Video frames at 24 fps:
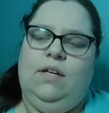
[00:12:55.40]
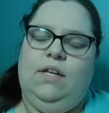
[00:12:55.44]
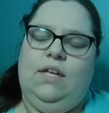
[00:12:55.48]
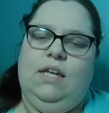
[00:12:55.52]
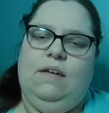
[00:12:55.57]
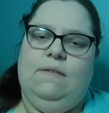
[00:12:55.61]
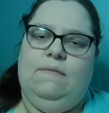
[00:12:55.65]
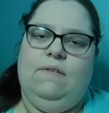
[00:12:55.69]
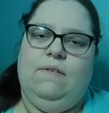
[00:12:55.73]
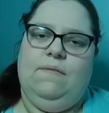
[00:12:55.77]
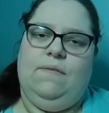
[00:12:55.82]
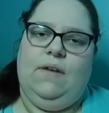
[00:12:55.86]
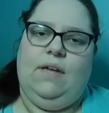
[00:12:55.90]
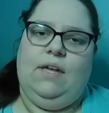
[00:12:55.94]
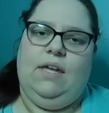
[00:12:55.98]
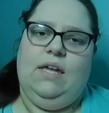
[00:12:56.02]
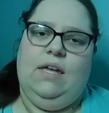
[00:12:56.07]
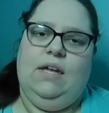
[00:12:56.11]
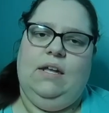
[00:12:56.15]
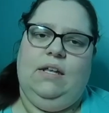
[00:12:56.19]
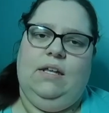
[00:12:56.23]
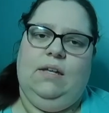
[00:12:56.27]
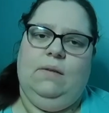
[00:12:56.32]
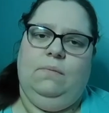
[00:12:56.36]
even if I
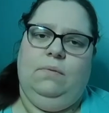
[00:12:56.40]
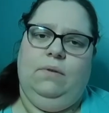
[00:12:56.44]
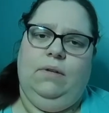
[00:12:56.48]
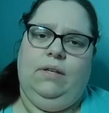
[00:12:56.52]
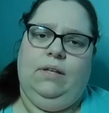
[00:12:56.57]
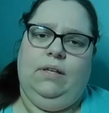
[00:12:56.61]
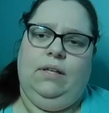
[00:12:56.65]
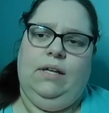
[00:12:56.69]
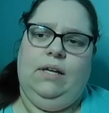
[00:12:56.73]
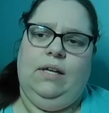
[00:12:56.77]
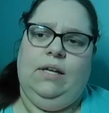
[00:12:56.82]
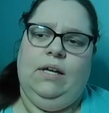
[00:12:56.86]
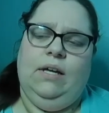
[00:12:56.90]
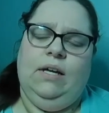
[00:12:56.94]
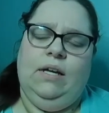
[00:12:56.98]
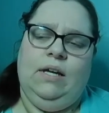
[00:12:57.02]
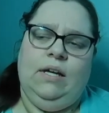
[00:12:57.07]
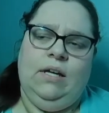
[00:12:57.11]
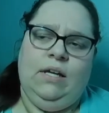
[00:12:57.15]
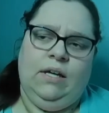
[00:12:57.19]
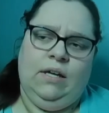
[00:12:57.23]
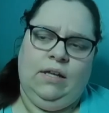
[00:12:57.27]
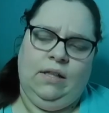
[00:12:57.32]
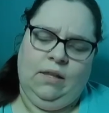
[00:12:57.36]
can't completely
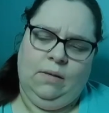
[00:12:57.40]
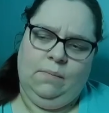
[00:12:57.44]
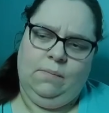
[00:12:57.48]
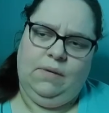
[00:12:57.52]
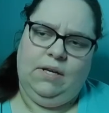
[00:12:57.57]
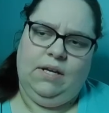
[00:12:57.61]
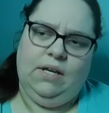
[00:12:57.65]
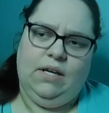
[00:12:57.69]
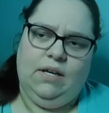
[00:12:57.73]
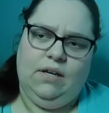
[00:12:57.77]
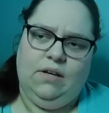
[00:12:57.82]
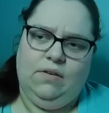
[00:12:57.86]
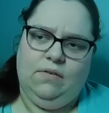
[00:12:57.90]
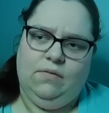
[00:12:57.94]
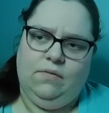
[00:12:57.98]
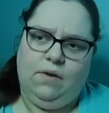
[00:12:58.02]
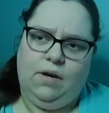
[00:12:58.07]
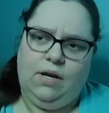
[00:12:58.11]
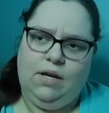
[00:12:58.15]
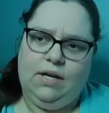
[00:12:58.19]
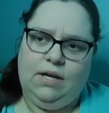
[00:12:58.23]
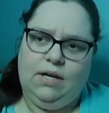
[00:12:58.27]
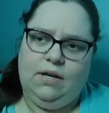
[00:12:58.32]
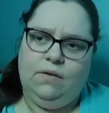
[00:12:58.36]
eliminate it
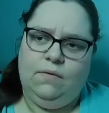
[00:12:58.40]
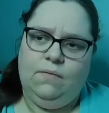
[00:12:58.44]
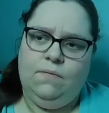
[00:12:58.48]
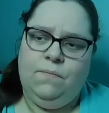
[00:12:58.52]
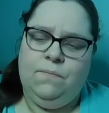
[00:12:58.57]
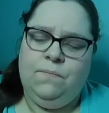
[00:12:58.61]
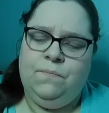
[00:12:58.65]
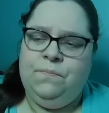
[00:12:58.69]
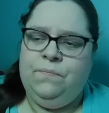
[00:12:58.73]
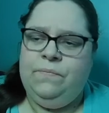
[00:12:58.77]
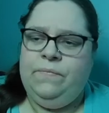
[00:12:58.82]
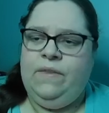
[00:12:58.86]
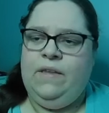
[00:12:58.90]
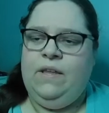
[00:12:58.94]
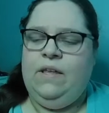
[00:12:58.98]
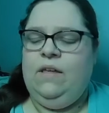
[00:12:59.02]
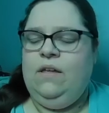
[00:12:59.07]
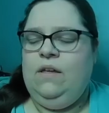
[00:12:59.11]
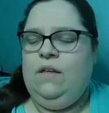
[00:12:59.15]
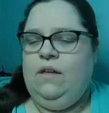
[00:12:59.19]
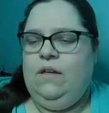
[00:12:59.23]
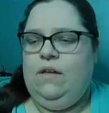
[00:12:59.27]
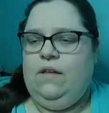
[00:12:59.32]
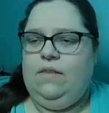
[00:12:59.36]
right now.
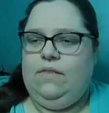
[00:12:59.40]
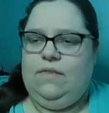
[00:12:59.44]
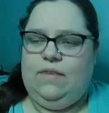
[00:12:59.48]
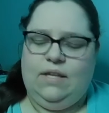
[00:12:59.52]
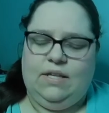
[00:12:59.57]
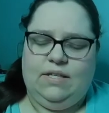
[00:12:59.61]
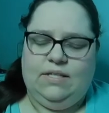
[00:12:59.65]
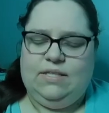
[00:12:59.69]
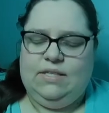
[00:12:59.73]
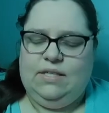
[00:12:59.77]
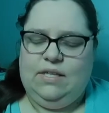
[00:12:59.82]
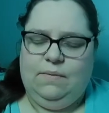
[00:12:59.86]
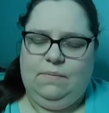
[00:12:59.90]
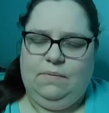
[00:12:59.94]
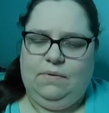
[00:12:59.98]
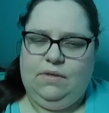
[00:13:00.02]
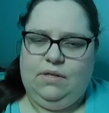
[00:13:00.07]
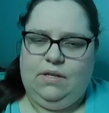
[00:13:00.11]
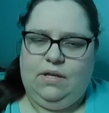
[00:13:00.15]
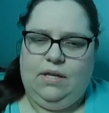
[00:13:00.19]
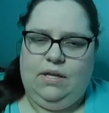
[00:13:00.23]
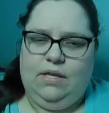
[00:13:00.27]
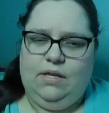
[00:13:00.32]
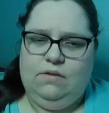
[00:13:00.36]
That's the label
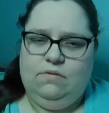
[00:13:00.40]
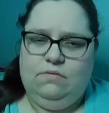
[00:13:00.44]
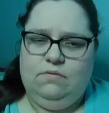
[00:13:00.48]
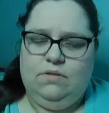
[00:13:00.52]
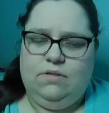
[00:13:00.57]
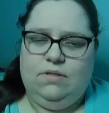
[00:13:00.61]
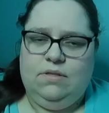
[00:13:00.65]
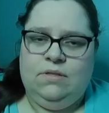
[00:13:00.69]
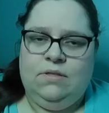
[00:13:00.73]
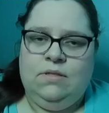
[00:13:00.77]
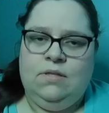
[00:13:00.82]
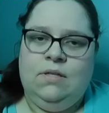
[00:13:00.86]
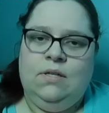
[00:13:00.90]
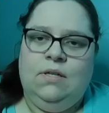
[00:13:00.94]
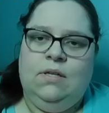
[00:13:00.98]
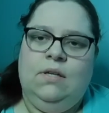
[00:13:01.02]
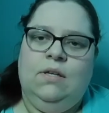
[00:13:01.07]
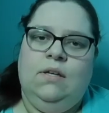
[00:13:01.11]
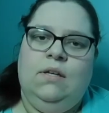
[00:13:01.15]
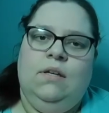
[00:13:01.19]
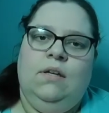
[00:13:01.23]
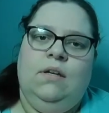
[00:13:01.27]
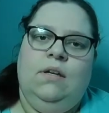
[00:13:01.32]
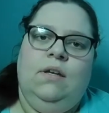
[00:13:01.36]
that I use.
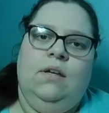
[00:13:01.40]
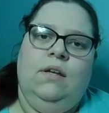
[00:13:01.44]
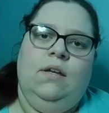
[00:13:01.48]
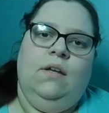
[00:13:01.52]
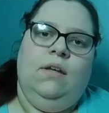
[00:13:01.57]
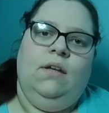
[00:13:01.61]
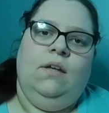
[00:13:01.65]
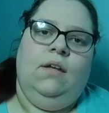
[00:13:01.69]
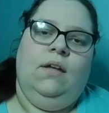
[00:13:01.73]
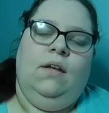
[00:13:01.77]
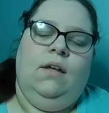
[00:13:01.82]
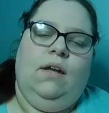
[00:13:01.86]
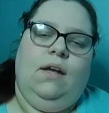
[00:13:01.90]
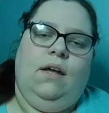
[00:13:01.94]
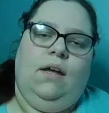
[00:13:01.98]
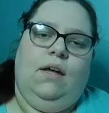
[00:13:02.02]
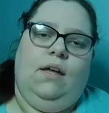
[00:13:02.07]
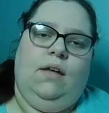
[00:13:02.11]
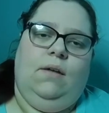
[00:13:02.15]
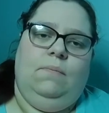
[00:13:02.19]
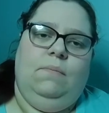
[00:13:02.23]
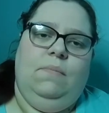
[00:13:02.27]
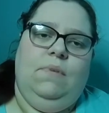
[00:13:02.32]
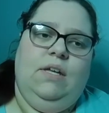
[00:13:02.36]

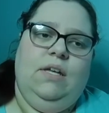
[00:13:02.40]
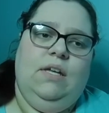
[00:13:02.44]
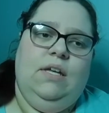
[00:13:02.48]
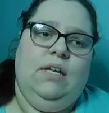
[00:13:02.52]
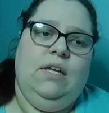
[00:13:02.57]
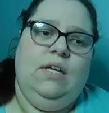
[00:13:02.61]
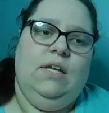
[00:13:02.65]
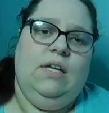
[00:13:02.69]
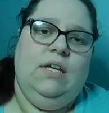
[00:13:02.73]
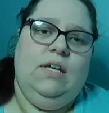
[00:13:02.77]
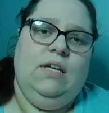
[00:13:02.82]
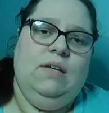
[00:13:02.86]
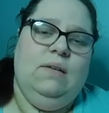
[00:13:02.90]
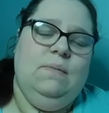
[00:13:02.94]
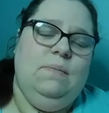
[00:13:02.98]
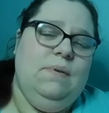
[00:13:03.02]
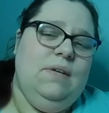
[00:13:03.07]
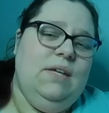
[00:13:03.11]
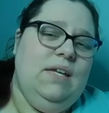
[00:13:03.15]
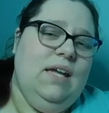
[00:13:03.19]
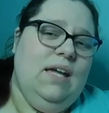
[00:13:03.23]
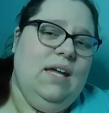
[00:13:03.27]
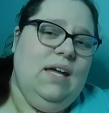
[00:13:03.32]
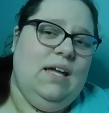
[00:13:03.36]
Um,
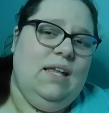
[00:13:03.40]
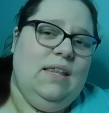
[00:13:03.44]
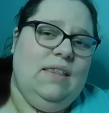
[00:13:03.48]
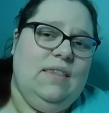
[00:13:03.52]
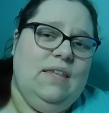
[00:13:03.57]
but yeah,